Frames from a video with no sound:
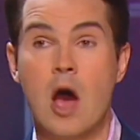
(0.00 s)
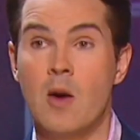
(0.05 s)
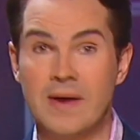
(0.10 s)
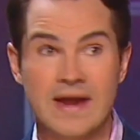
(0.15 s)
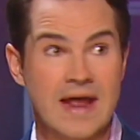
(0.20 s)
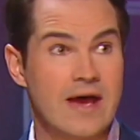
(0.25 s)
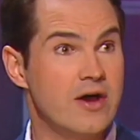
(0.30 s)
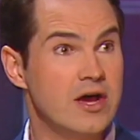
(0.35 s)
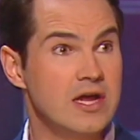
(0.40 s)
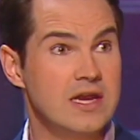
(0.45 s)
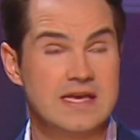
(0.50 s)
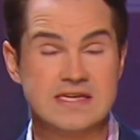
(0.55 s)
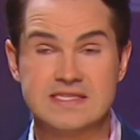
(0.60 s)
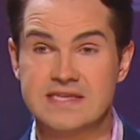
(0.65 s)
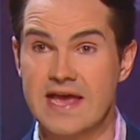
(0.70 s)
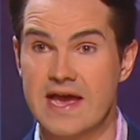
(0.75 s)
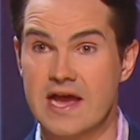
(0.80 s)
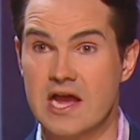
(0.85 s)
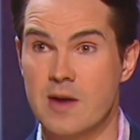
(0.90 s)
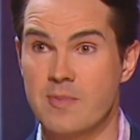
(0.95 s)
went out earlier to
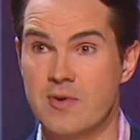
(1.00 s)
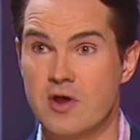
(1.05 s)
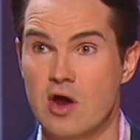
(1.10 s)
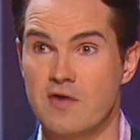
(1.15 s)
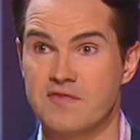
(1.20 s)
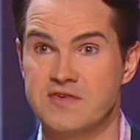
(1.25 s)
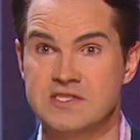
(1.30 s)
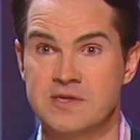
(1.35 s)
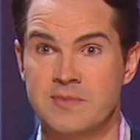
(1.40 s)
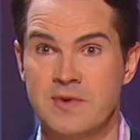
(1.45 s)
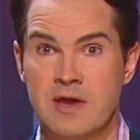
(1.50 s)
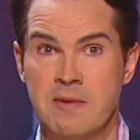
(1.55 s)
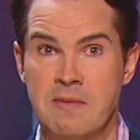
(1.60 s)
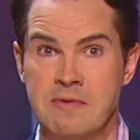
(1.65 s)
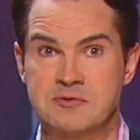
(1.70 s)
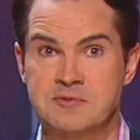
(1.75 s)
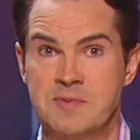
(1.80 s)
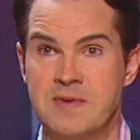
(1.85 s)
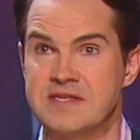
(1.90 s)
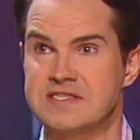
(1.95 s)
get a cup of coffee. Someone came up
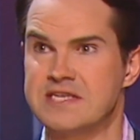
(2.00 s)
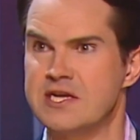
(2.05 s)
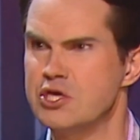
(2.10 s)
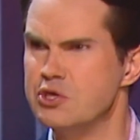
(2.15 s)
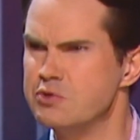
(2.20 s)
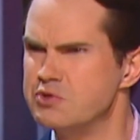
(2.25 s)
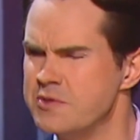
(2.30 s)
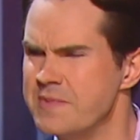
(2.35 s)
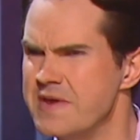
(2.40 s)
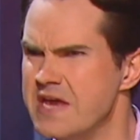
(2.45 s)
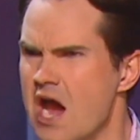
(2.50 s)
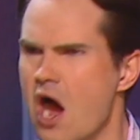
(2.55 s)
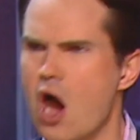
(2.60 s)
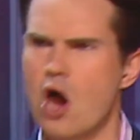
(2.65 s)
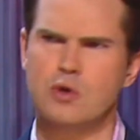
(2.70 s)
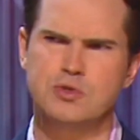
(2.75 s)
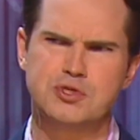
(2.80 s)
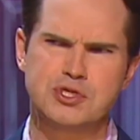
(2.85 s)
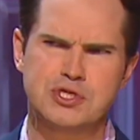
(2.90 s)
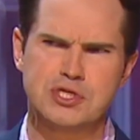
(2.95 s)
to me and said, are you Jimmy Carr
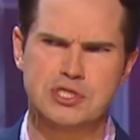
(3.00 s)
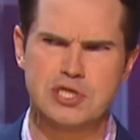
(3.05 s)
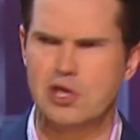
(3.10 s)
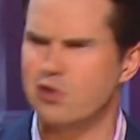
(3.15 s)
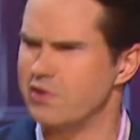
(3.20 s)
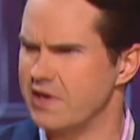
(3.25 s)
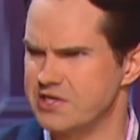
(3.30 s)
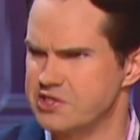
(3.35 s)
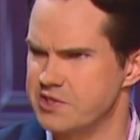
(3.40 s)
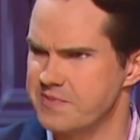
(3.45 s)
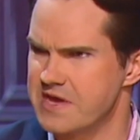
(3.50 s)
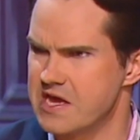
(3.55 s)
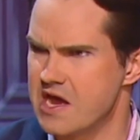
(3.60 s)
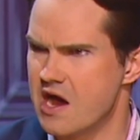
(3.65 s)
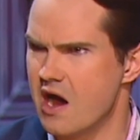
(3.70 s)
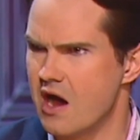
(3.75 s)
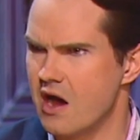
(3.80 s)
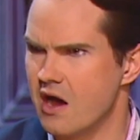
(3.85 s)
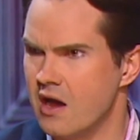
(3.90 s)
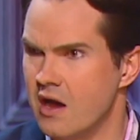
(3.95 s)
or do you just look like Jimmy
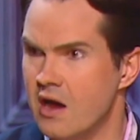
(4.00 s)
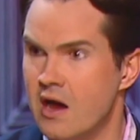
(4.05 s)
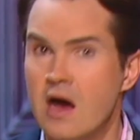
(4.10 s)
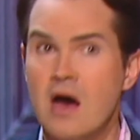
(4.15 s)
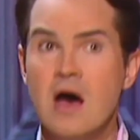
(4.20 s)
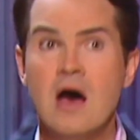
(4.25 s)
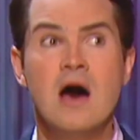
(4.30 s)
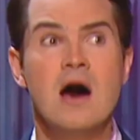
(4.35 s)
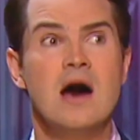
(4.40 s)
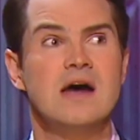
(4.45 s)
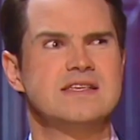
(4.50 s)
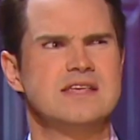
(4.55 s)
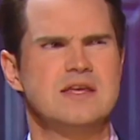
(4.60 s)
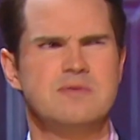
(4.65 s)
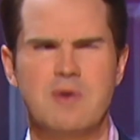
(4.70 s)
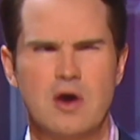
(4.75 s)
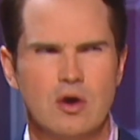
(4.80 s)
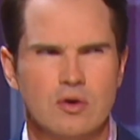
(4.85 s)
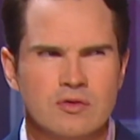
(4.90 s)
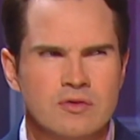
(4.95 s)
Carr? I said,
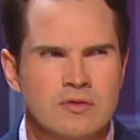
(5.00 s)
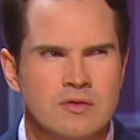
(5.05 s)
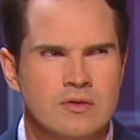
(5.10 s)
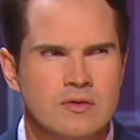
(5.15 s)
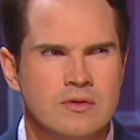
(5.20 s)
both.